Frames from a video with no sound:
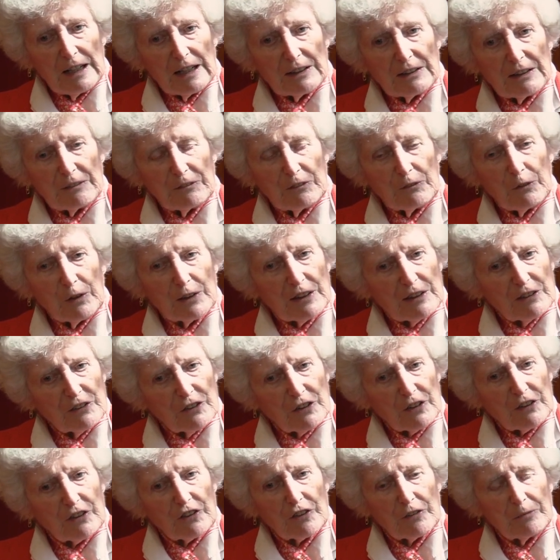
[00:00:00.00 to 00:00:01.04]
And what
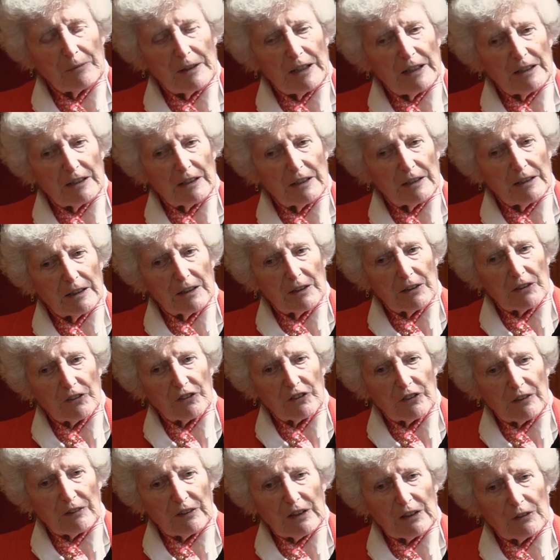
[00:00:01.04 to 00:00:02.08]
interests me
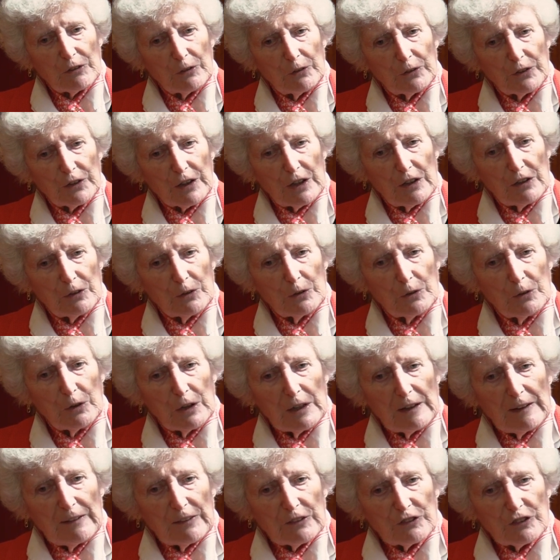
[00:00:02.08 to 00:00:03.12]
is that although
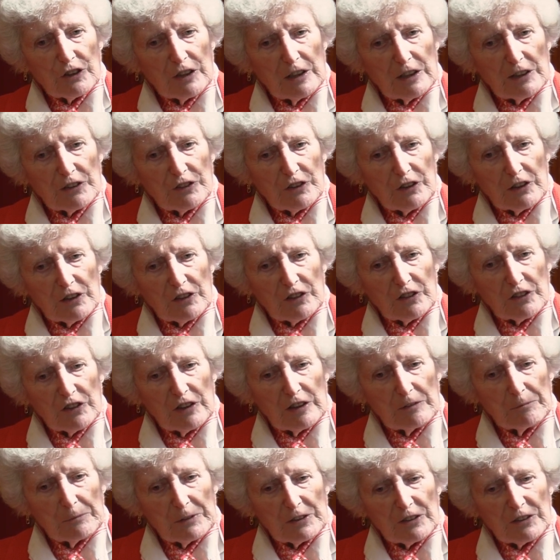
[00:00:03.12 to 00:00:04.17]
churches in